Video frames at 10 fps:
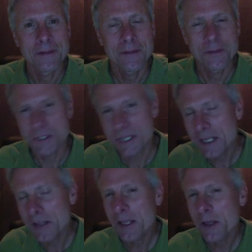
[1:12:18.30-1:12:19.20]
The T
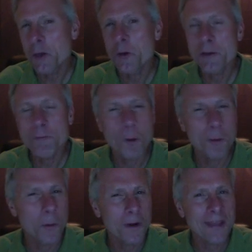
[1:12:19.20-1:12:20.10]
in the annuity
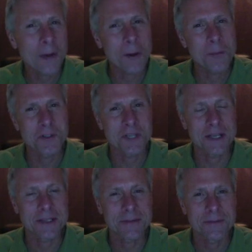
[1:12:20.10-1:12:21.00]
formula, what did that represent?